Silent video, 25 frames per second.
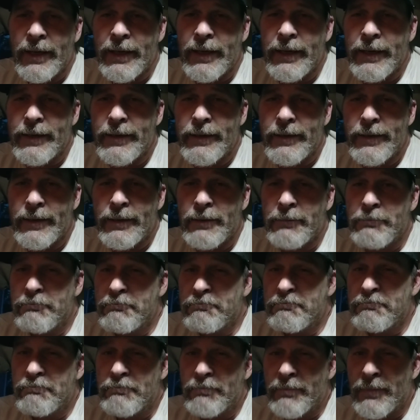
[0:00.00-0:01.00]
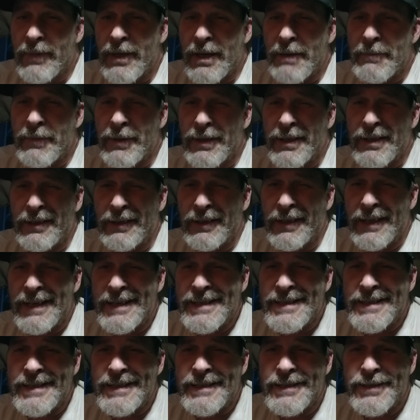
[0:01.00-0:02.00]
And I'm a little
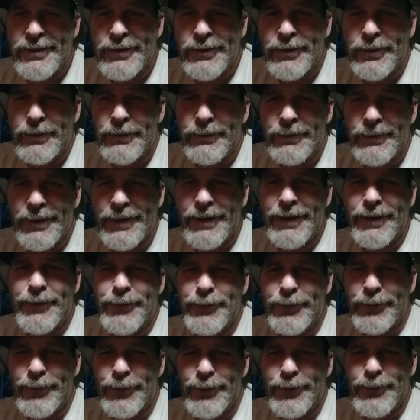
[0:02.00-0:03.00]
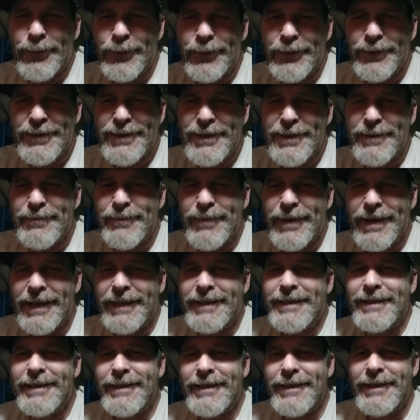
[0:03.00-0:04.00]
lazy, so I threw a cordless
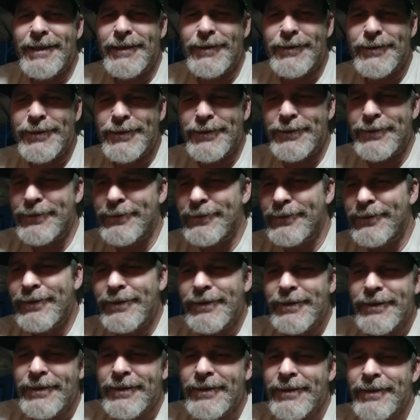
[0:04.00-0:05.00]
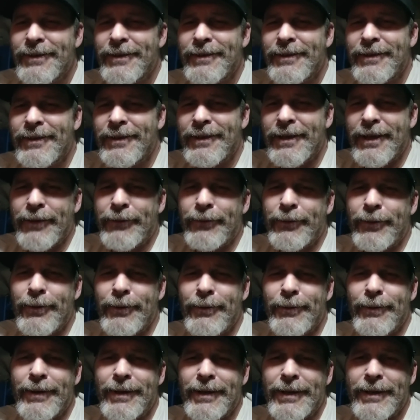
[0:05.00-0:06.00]
impact in here too. I
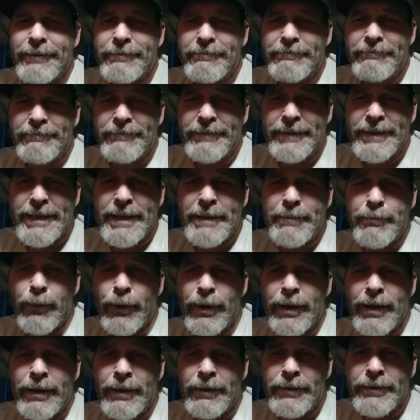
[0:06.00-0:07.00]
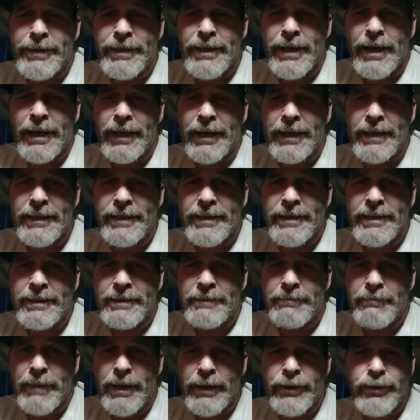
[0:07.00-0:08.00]
threw deep well
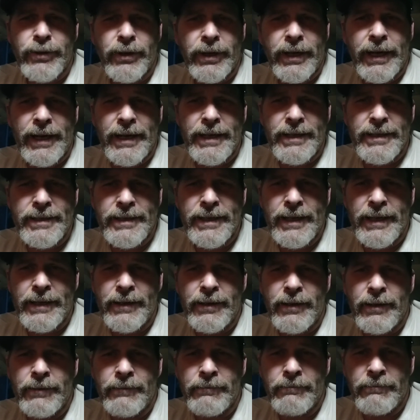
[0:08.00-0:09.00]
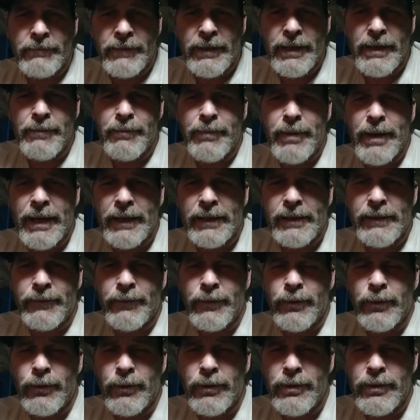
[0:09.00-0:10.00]
sockets, metric and standard, impact
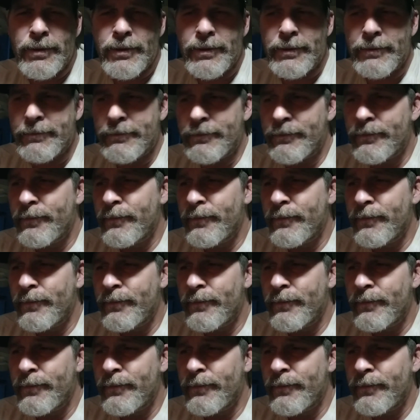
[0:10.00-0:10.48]
of course.